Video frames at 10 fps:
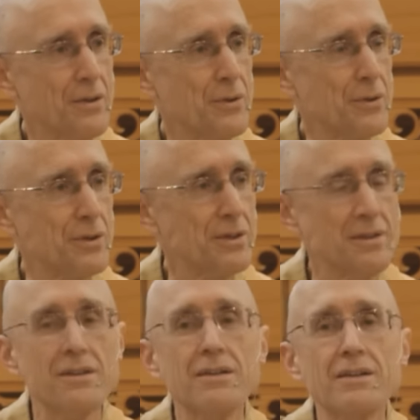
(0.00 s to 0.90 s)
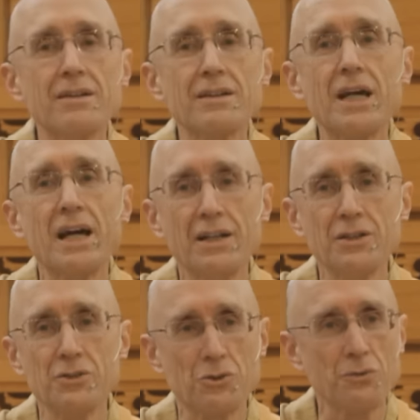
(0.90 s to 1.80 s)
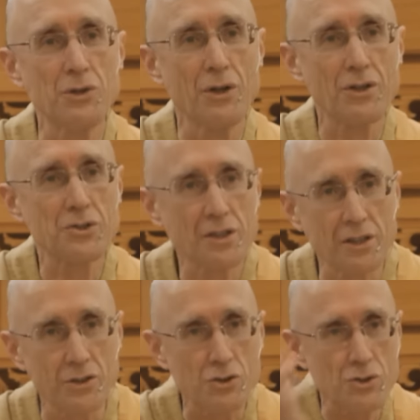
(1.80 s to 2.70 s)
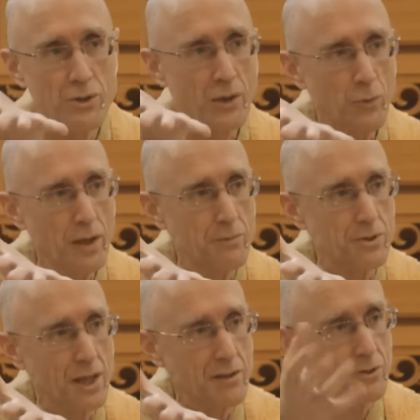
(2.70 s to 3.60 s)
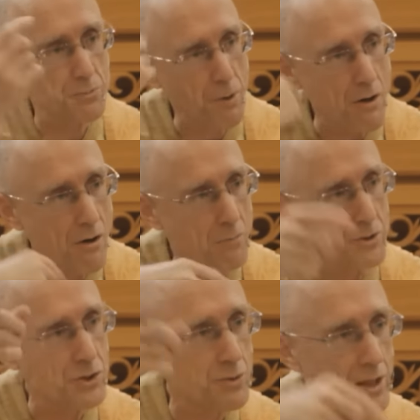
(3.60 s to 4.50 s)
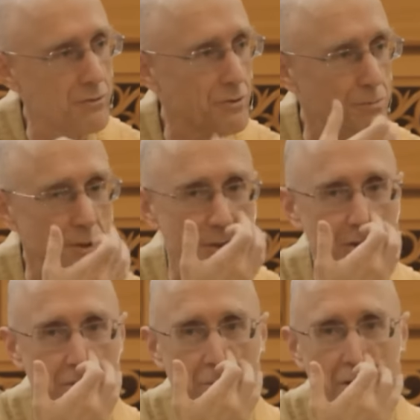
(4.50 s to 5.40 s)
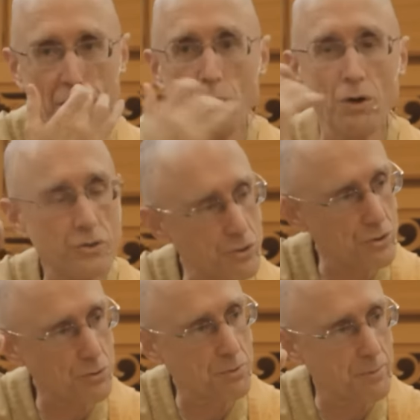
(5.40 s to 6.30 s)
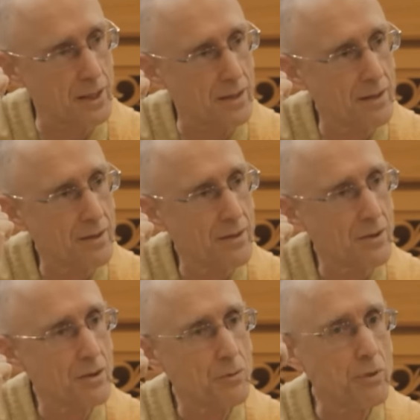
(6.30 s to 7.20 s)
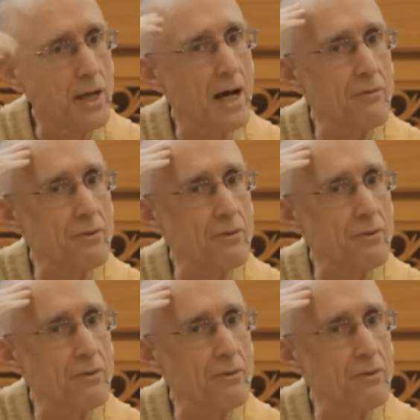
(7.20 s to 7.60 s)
the canyons of New York City shooting webs out of his palm and swinging from building to building, or Superman. We have